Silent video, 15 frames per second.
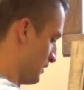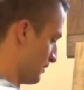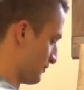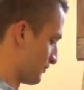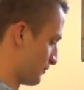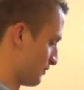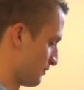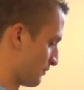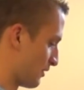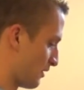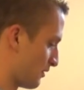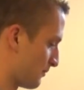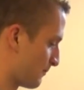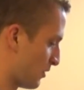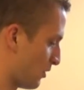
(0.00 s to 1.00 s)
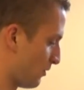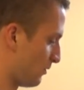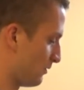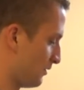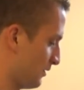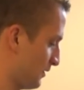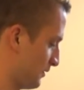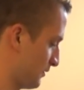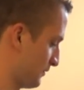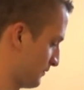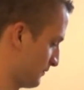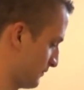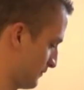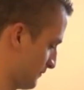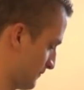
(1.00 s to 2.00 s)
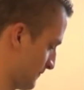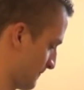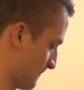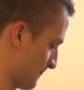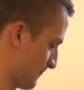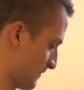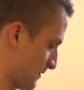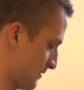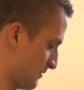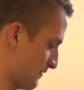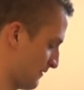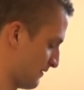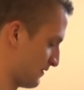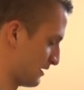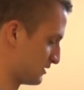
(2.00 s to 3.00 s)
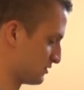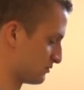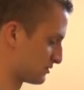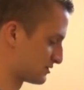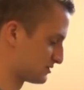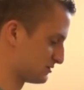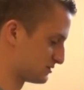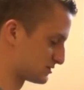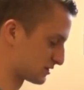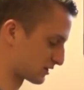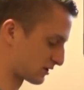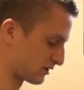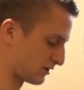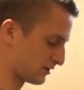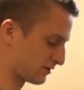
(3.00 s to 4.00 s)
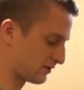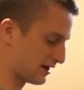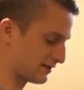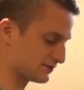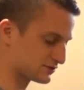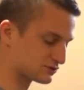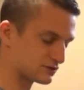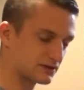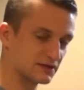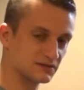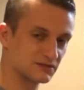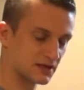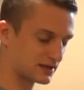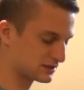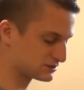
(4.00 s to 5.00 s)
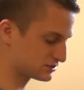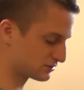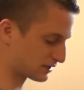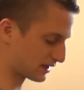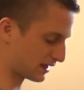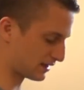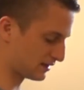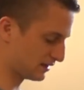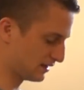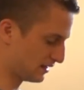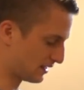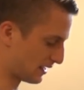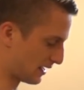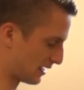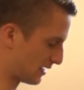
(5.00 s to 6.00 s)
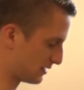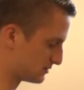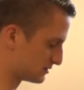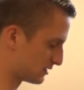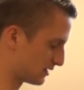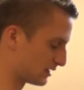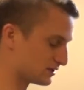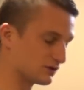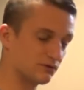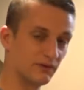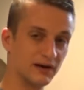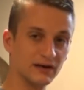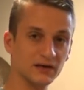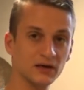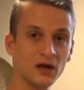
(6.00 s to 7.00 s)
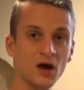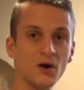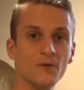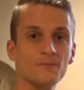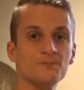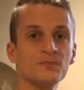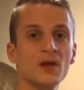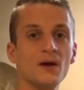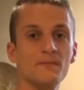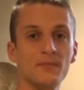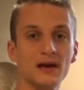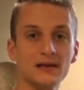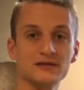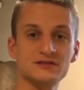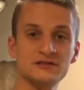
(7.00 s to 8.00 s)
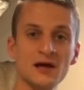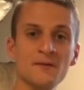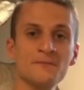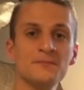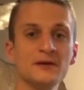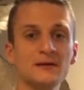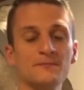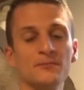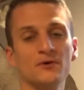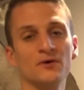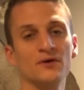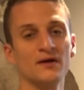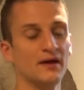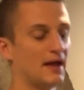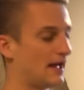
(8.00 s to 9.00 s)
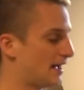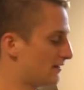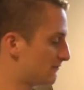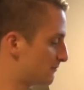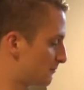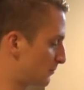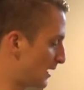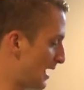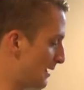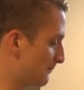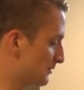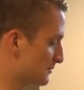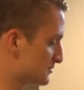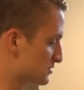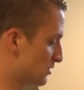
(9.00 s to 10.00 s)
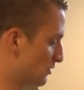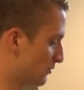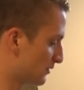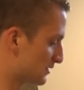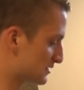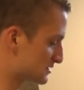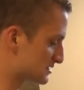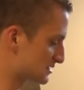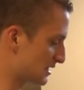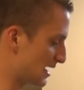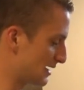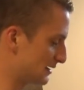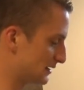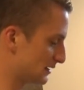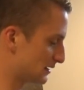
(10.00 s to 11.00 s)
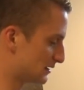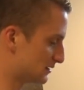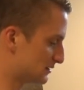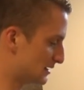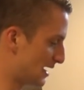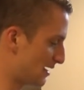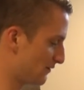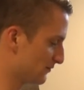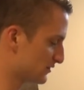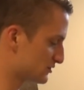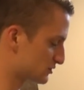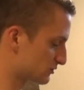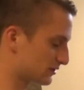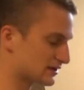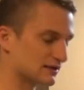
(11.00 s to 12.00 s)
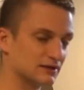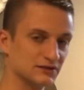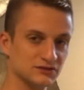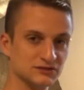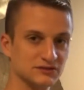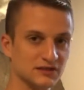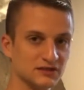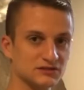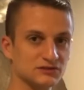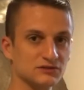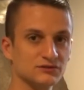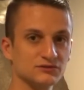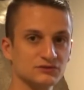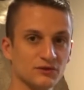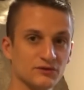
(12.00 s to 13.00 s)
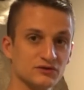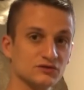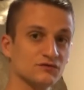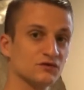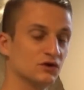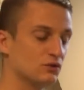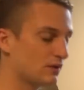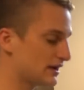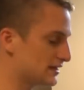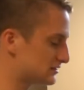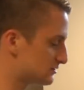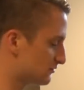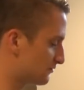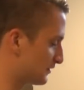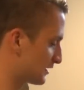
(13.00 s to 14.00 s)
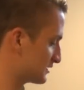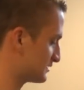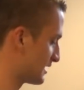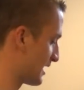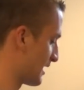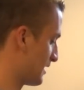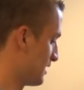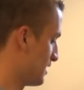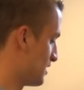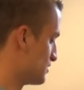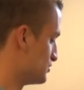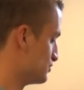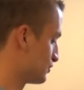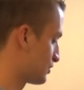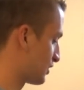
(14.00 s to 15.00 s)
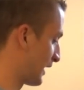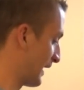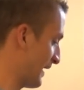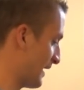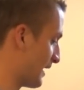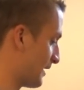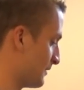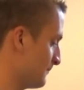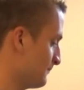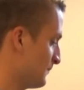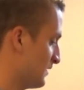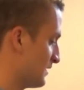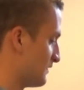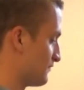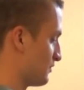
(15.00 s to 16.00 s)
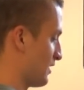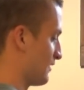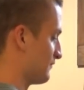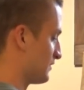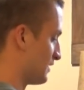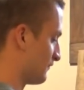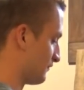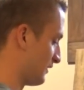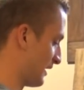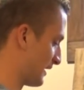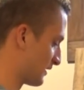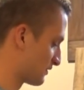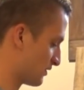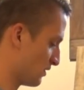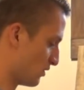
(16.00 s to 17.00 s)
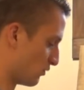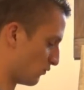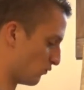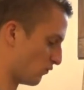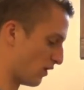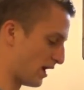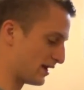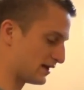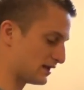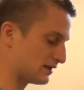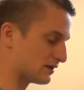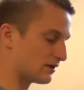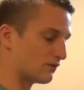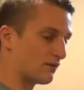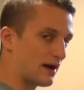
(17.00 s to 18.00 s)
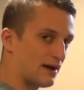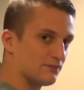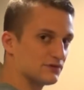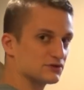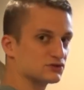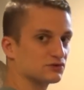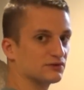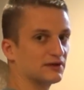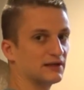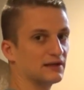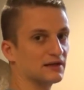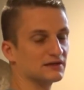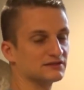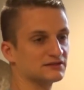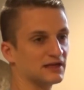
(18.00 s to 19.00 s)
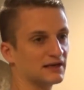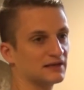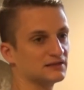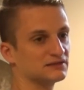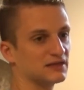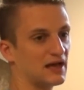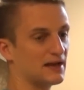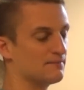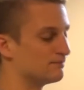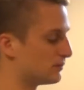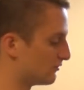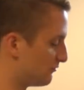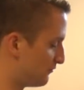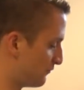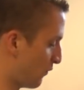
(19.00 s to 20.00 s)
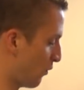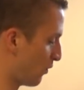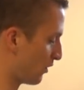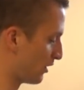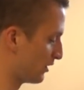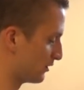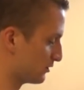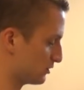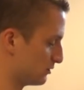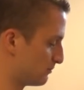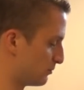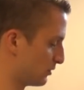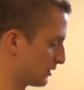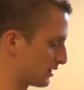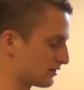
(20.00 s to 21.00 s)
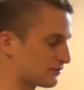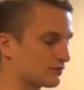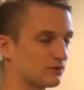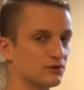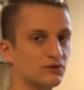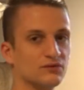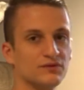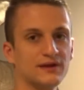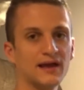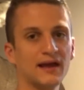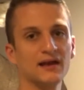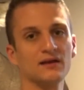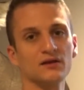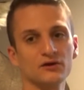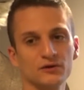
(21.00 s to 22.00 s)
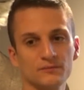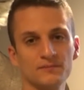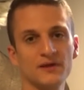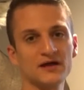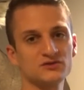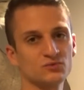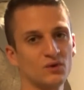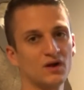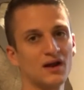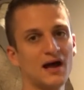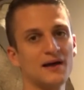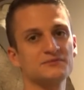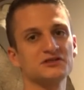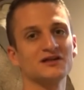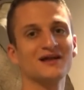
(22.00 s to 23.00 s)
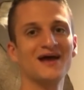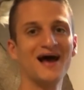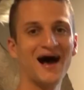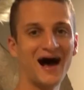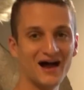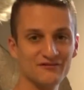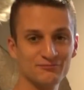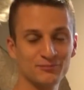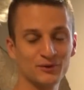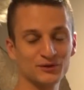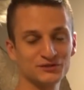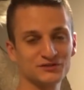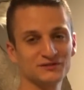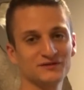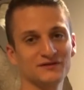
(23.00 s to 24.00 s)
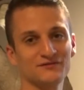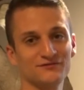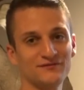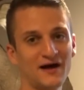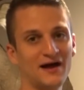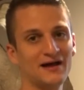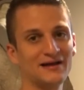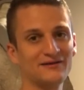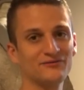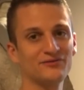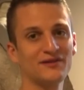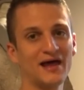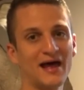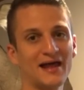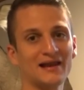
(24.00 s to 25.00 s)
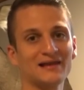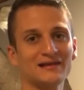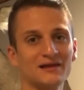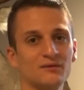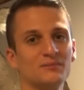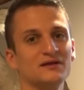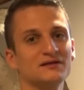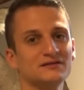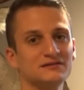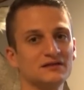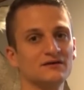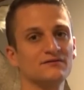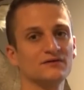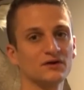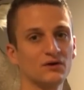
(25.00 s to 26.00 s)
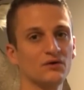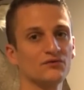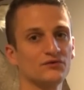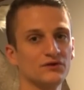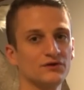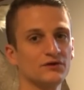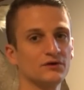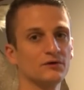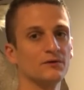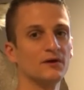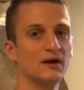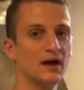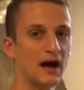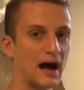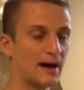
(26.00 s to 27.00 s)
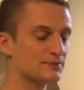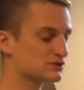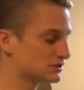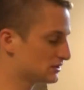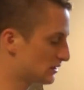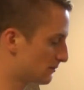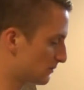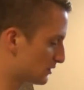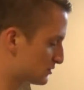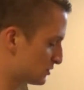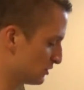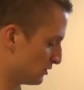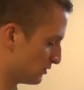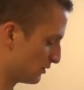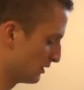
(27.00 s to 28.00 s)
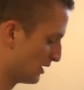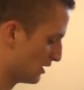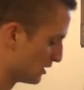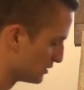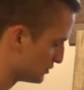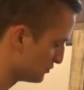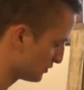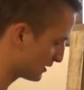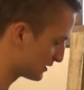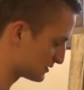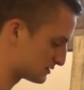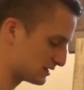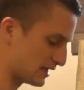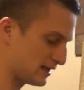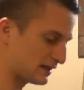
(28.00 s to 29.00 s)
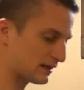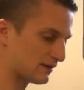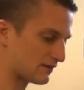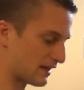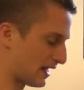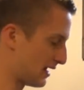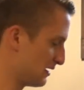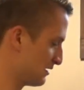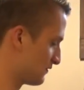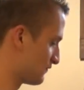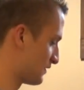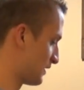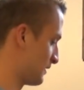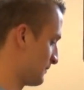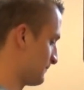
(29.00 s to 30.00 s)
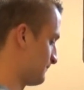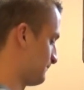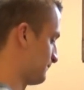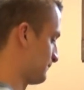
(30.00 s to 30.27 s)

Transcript: the rope pull, and then you would secure it around the tree as tight as you can, and you're ready to go. But some people have problems with it sliding down the tree. It just gets loose. So there's a few ways to fix that. You can, if you have enough length, run it around the tree a second time before you put it through the end loop. That's one option. I've personally found that a little bit difficult to do. Option number 2, you can take the end of it